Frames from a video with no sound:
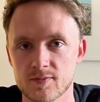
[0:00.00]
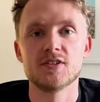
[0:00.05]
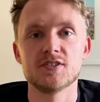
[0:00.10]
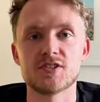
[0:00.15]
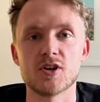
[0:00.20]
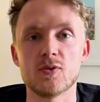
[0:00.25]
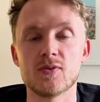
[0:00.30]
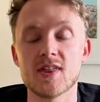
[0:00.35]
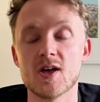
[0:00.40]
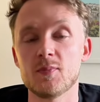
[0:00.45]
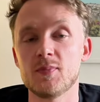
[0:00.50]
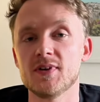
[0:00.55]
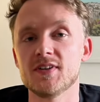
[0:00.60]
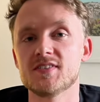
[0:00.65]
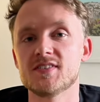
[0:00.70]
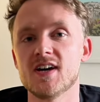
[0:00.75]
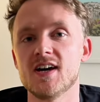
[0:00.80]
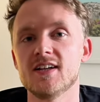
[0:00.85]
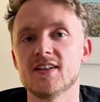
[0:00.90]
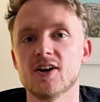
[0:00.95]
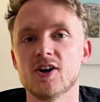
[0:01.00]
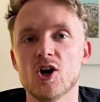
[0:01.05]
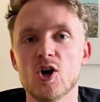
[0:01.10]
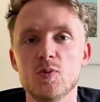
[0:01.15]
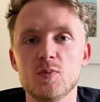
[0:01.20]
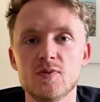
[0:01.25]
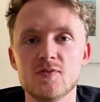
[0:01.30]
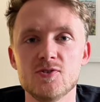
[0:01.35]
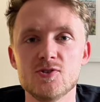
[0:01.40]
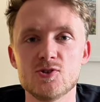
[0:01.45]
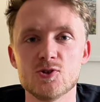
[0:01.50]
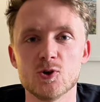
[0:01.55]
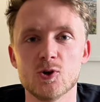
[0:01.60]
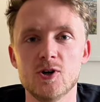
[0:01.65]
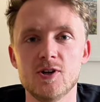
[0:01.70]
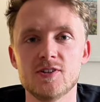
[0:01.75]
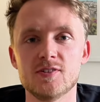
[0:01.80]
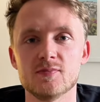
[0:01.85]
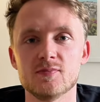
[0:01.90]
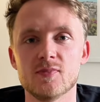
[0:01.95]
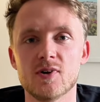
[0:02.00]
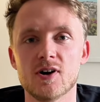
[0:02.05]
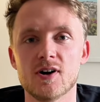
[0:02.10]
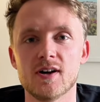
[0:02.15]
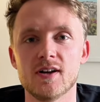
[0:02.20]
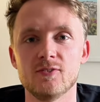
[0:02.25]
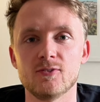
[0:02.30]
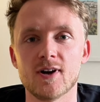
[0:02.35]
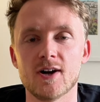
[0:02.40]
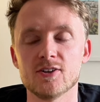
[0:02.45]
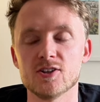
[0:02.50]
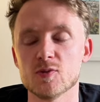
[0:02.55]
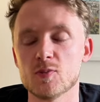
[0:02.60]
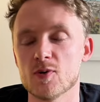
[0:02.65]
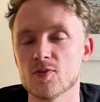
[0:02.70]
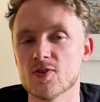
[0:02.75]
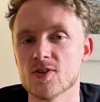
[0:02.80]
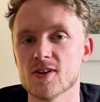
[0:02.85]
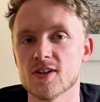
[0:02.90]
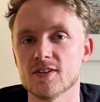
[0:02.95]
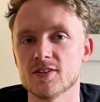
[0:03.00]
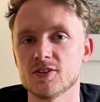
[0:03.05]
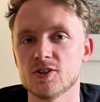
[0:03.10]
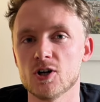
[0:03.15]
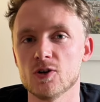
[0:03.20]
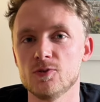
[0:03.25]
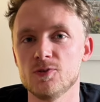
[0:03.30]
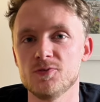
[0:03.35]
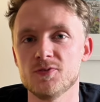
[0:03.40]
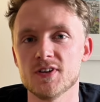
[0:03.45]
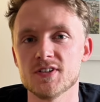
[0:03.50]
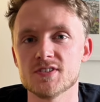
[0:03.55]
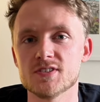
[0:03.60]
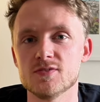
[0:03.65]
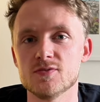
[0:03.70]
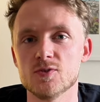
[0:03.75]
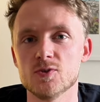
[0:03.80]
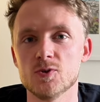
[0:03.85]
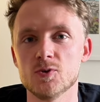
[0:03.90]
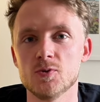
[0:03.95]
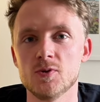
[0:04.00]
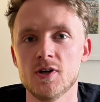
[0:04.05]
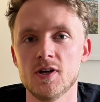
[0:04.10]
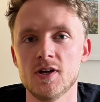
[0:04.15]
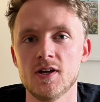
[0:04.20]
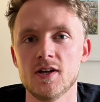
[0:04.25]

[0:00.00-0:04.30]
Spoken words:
So with that being said, I hope you've enjoyed my roundup of the London Coffee Festival,